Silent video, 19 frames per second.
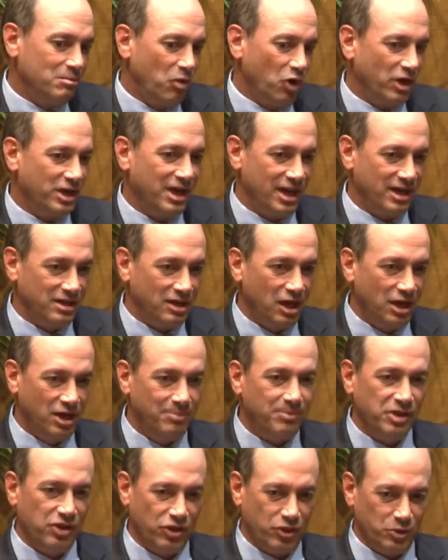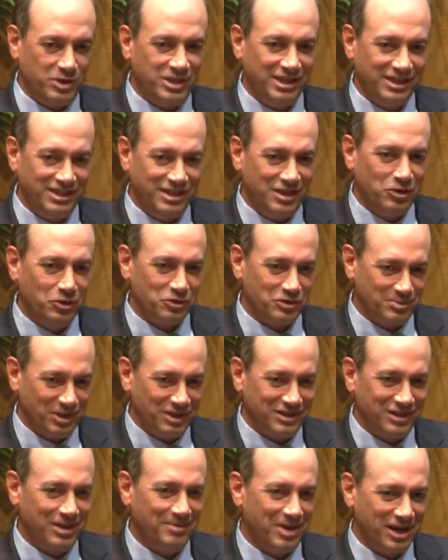market hadn't gone up in 13 years by
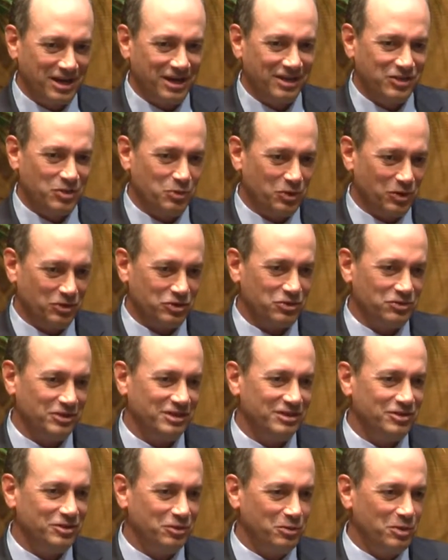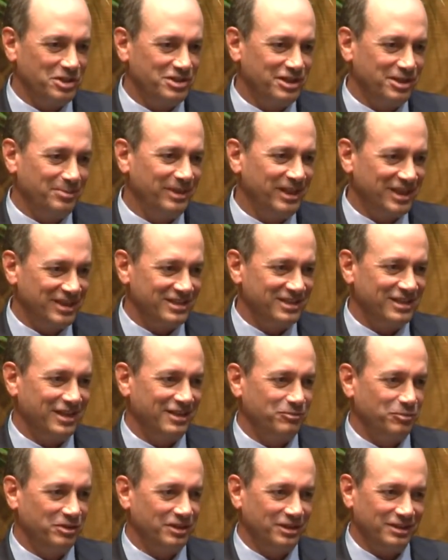the time I got to Wall Street, so it wasn't a place
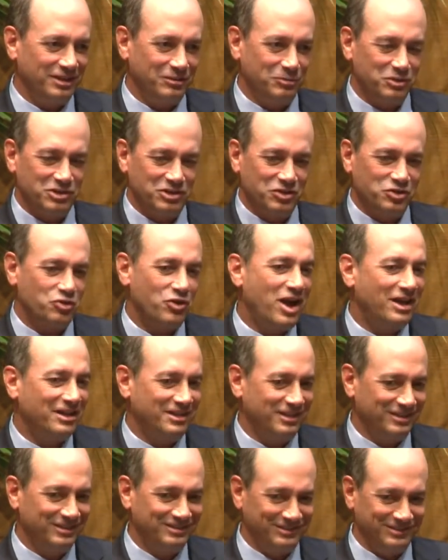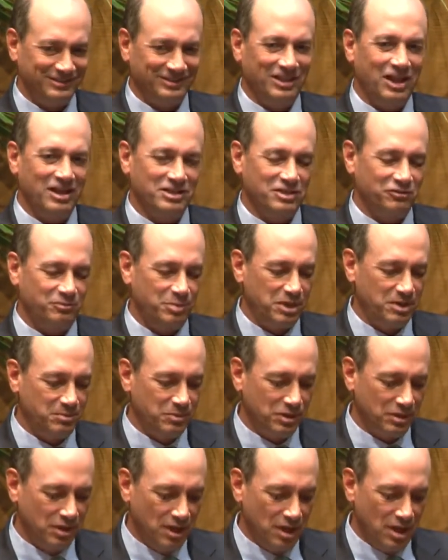that really was attracting lots of
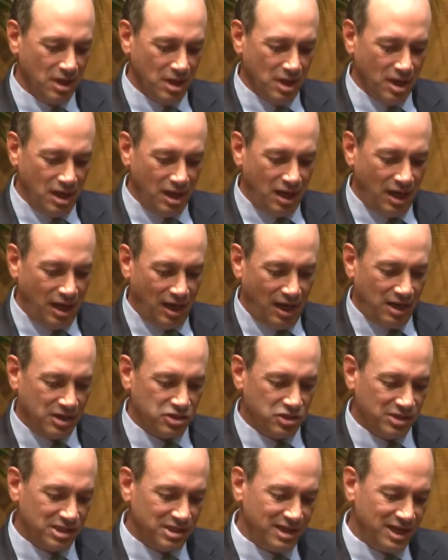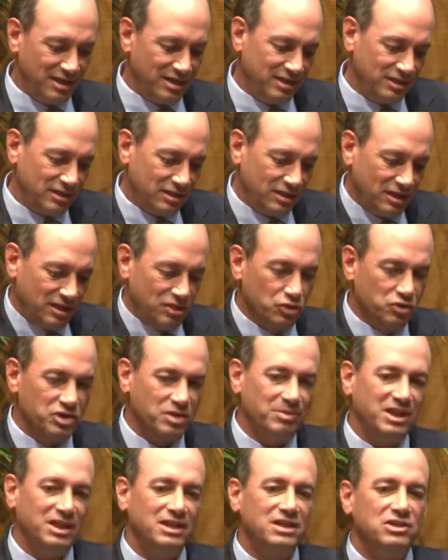people. So they said, it used
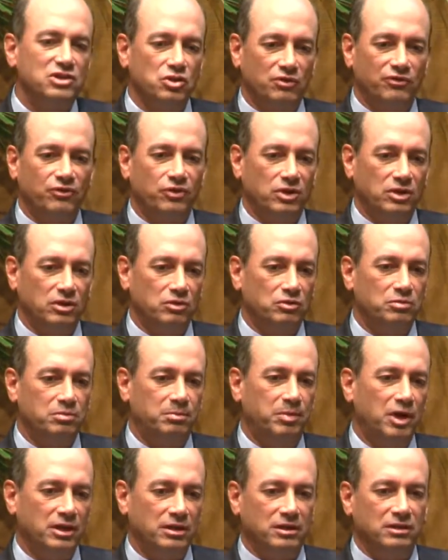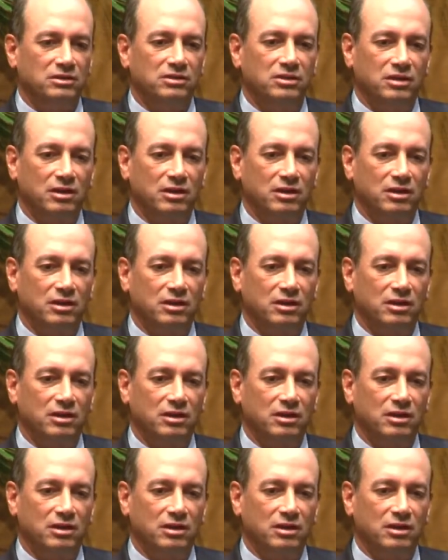to be easier for you, but,